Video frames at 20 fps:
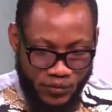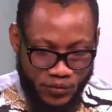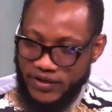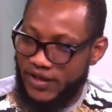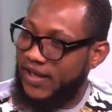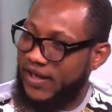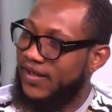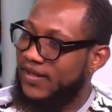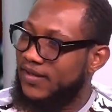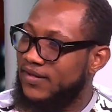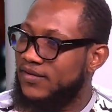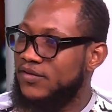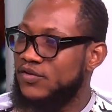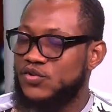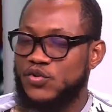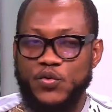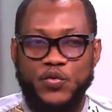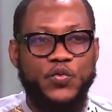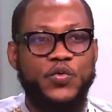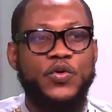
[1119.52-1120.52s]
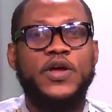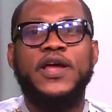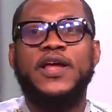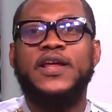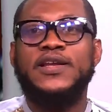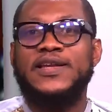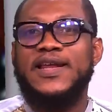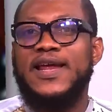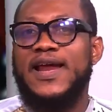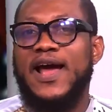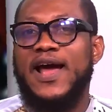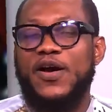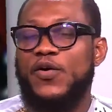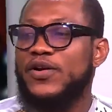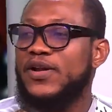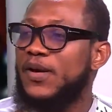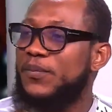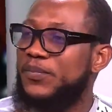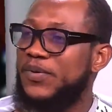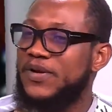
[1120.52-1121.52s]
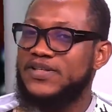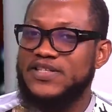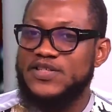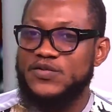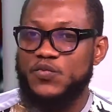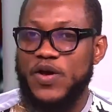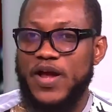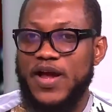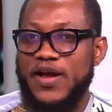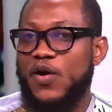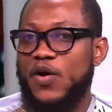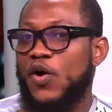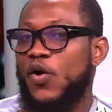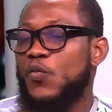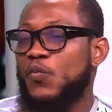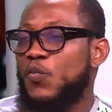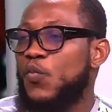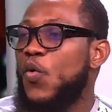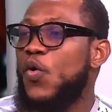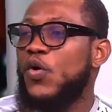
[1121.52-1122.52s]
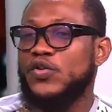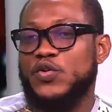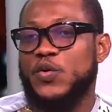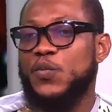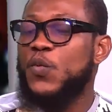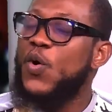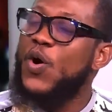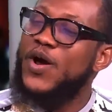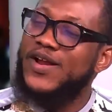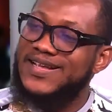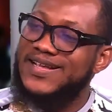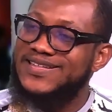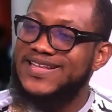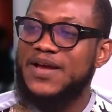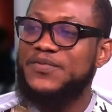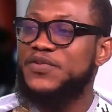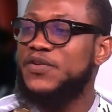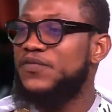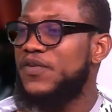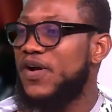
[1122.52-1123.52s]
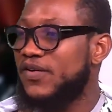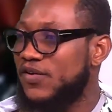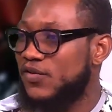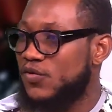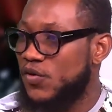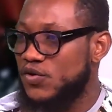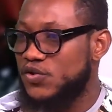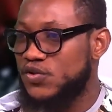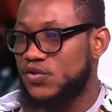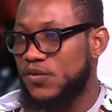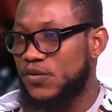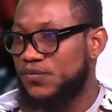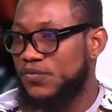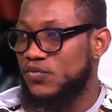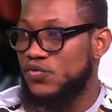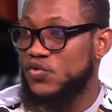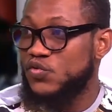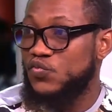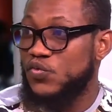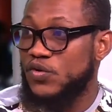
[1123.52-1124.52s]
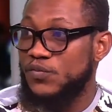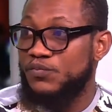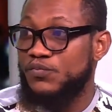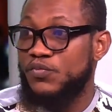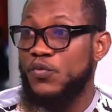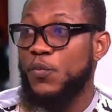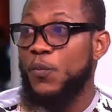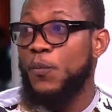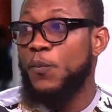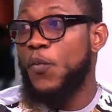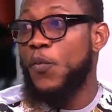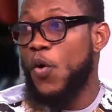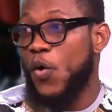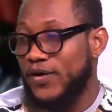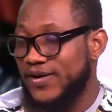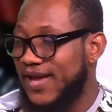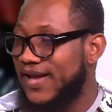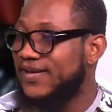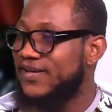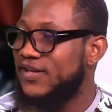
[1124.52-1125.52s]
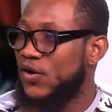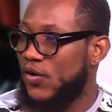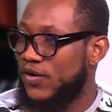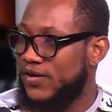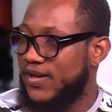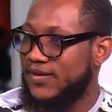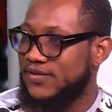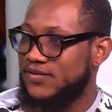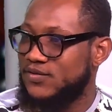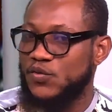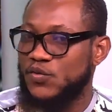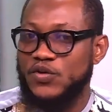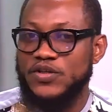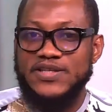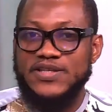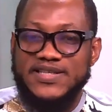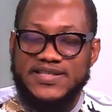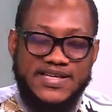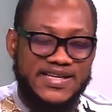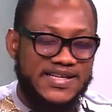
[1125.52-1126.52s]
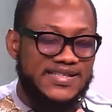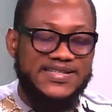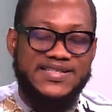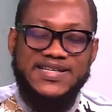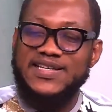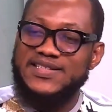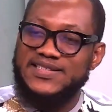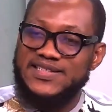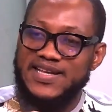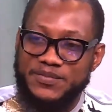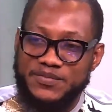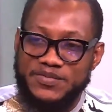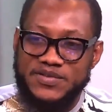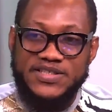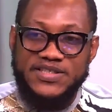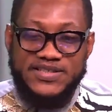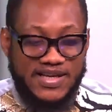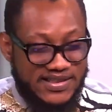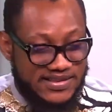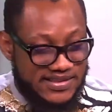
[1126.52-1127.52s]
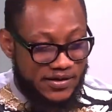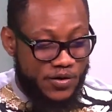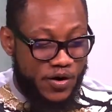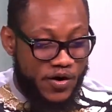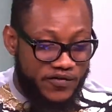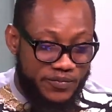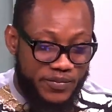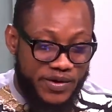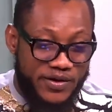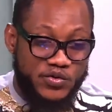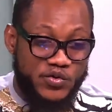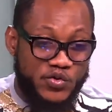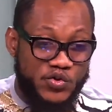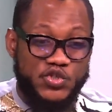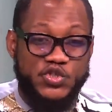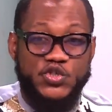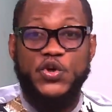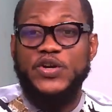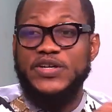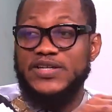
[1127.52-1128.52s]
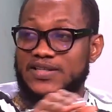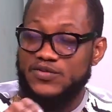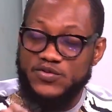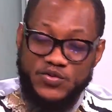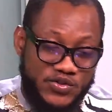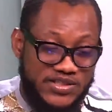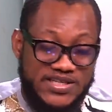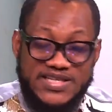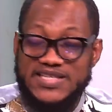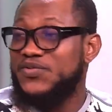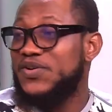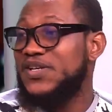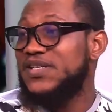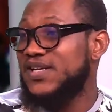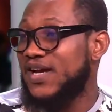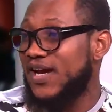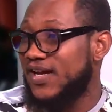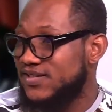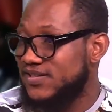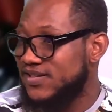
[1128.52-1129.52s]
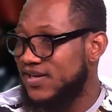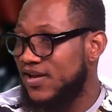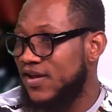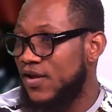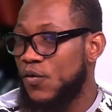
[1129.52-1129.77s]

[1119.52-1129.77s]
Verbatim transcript: Okay, so there are other places where some other types of agricultural produce will boom more than the others. So it takes the government to study, do this research.